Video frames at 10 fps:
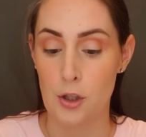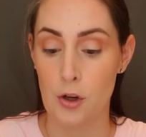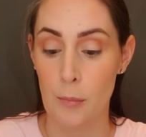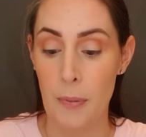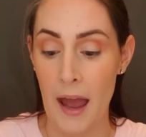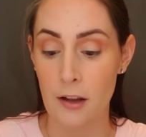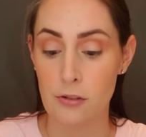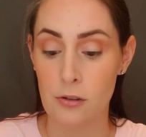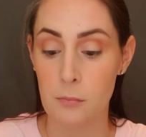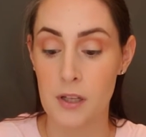Your
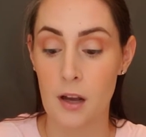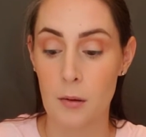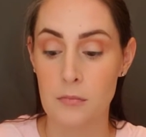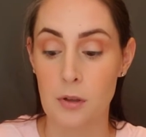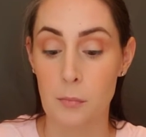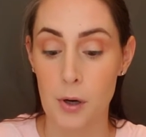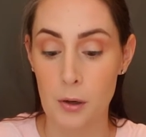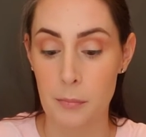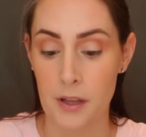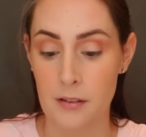passion becomes a
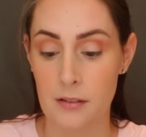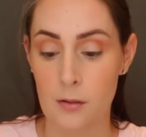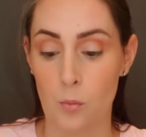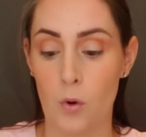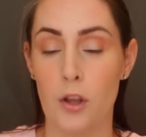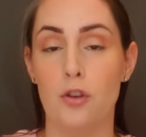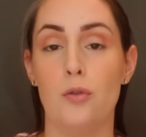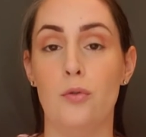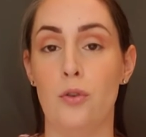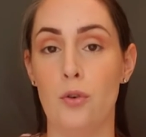purpose when
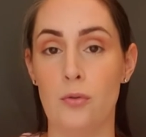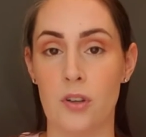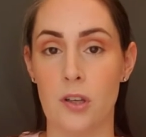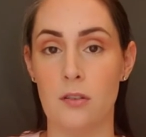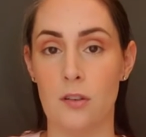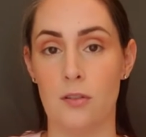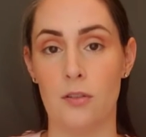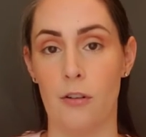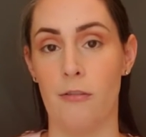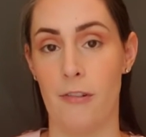you use it to
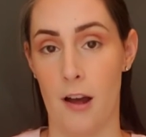serve